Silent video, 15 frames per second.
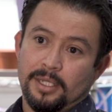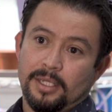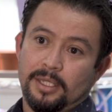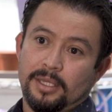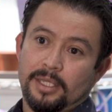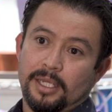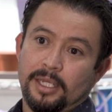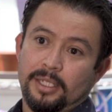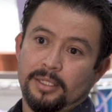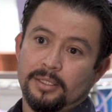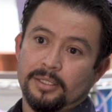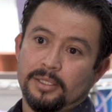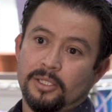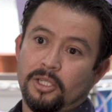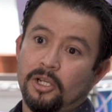and
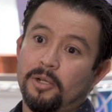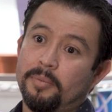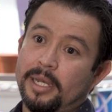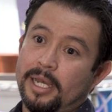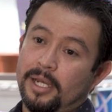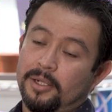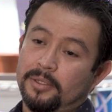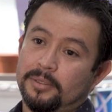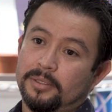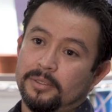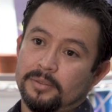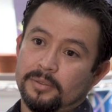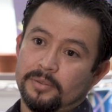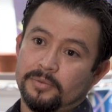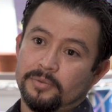then come out
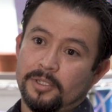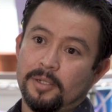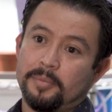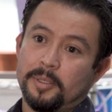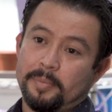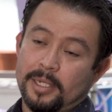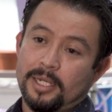from the